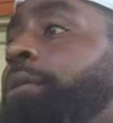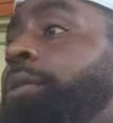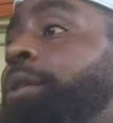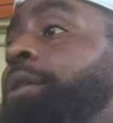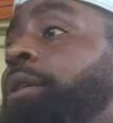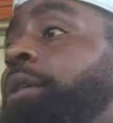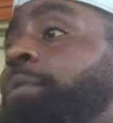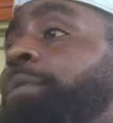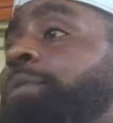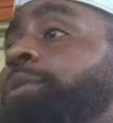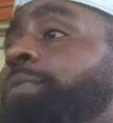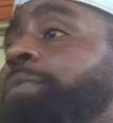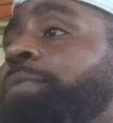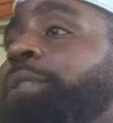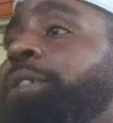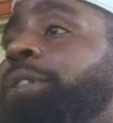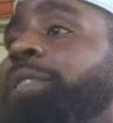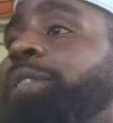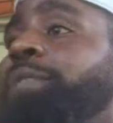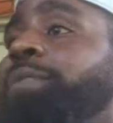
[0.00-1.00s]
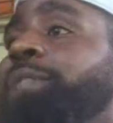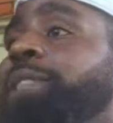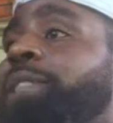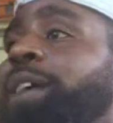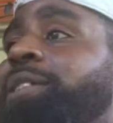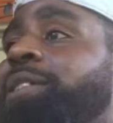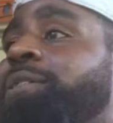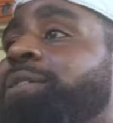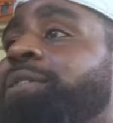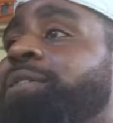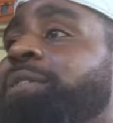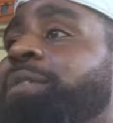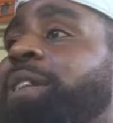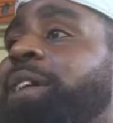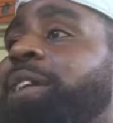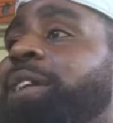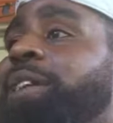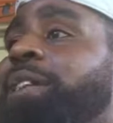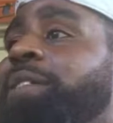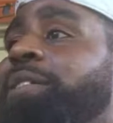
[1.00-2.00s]
really know what the fuck Cleveland likes to do
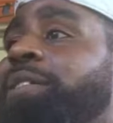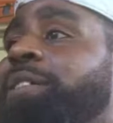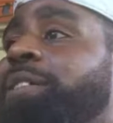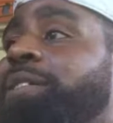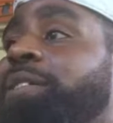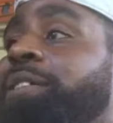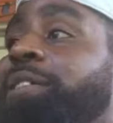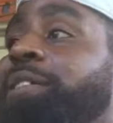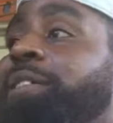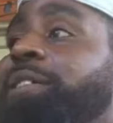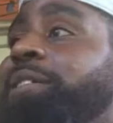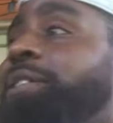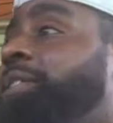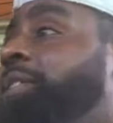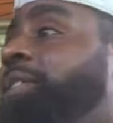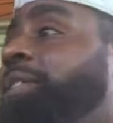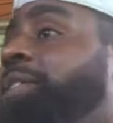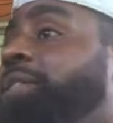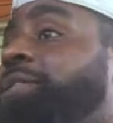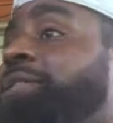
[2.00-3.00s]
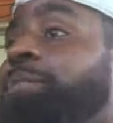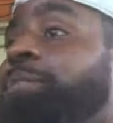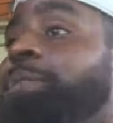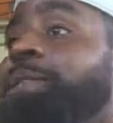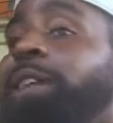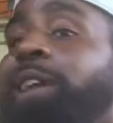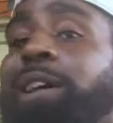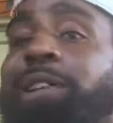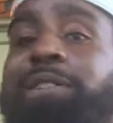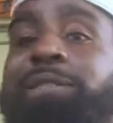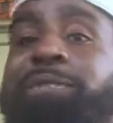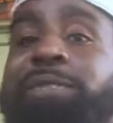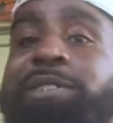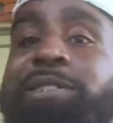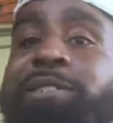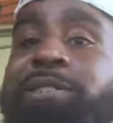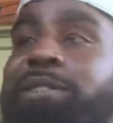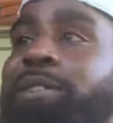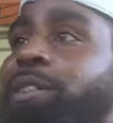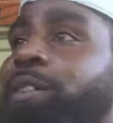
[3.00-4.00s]
right now, to be honest with
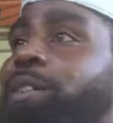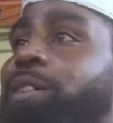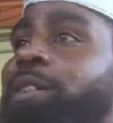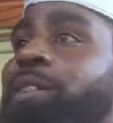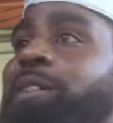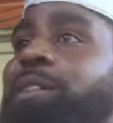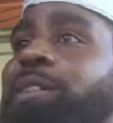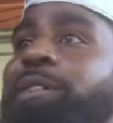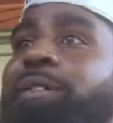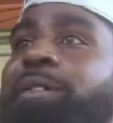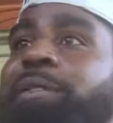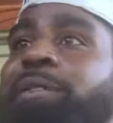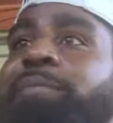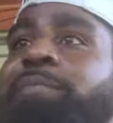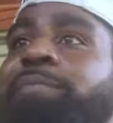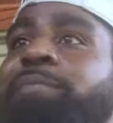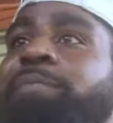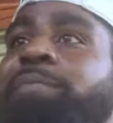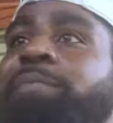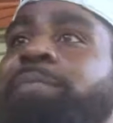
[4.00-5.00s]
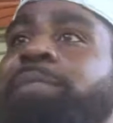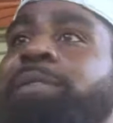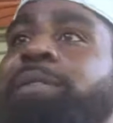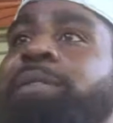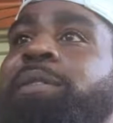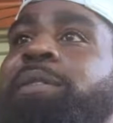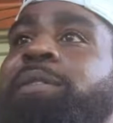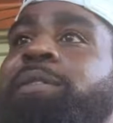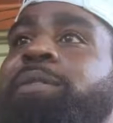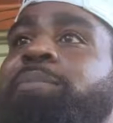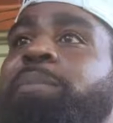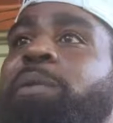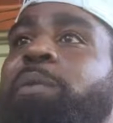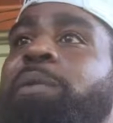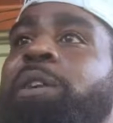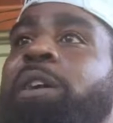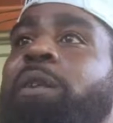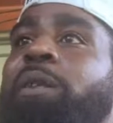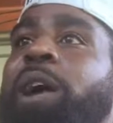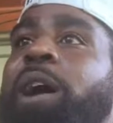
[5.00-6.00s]
you. But
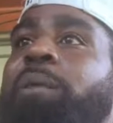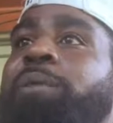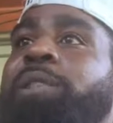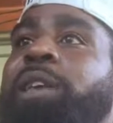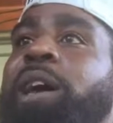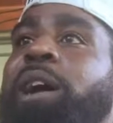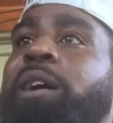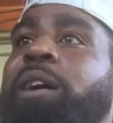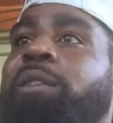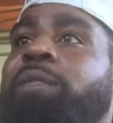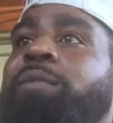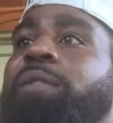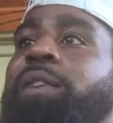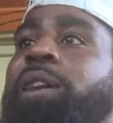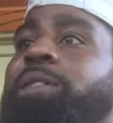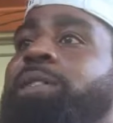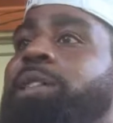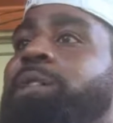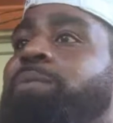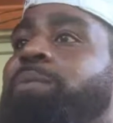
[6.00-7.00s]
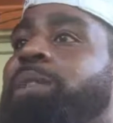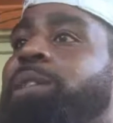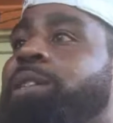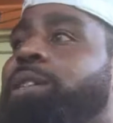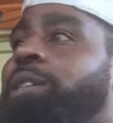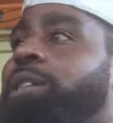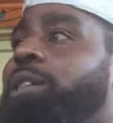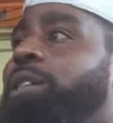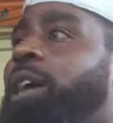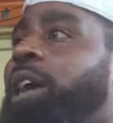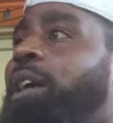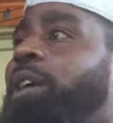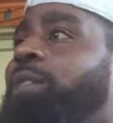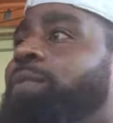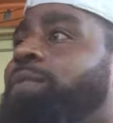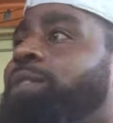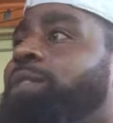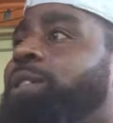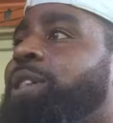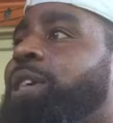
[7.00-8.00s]
we got ride with that over. I think we're good. That
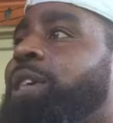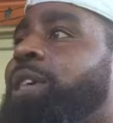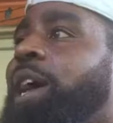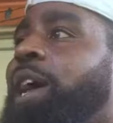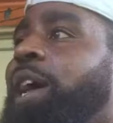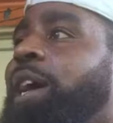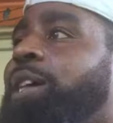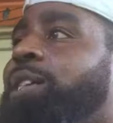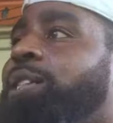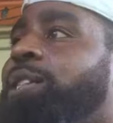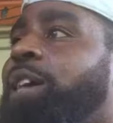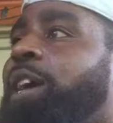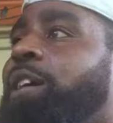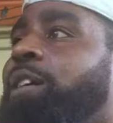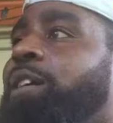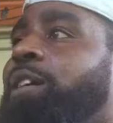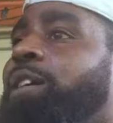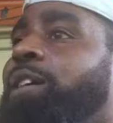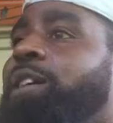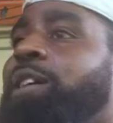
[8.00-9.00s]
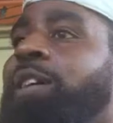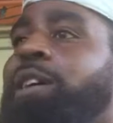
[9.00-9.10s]
over is gonna cash. All